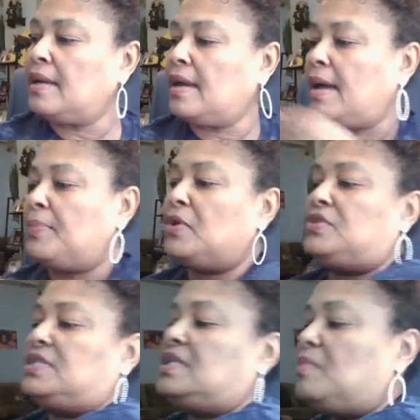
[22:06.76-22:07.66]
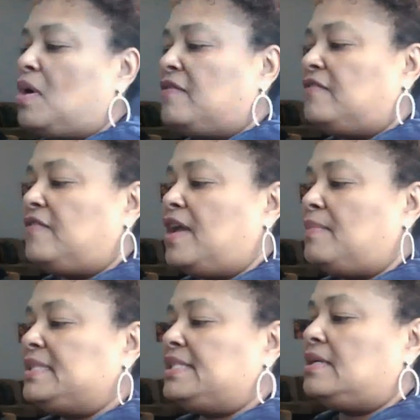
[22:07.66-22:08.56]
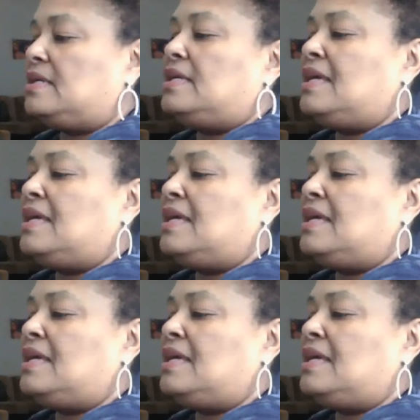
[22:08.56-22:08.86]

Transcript: I purchased them off of Amazon.